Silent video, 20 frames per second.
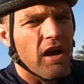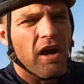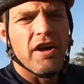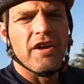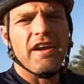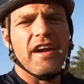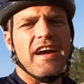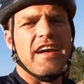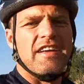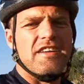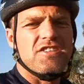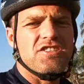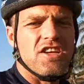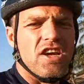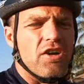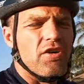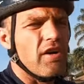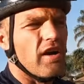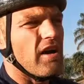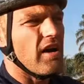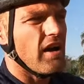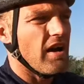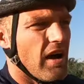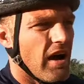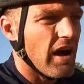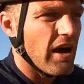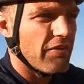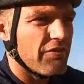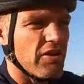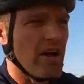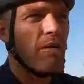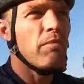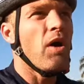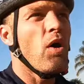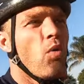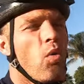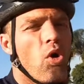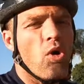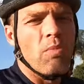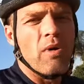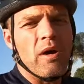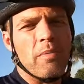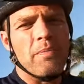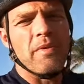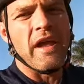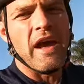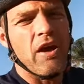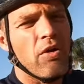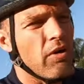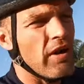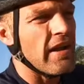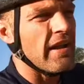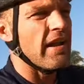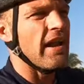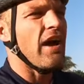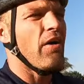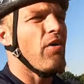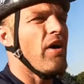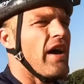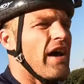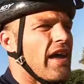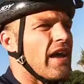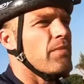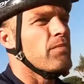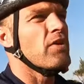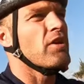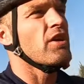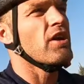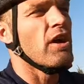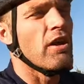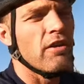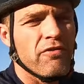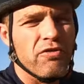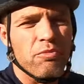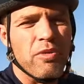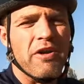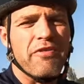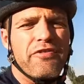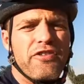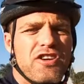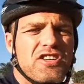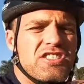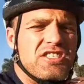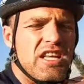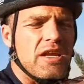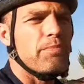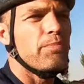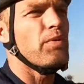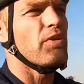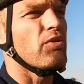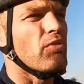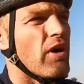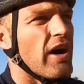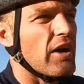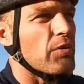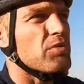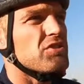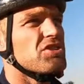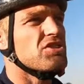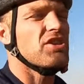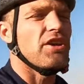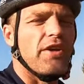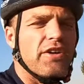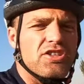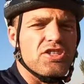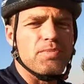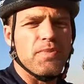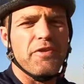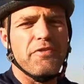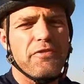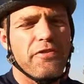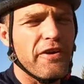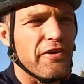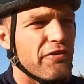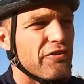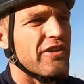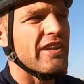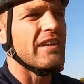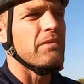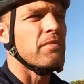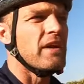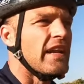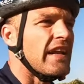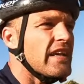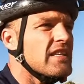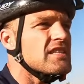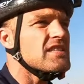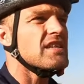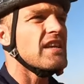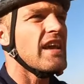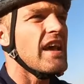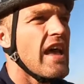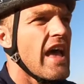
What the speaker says: Okay, so I've done my warm-up now, and now I am going for my first tempo ride, which is going to be 15 minutes,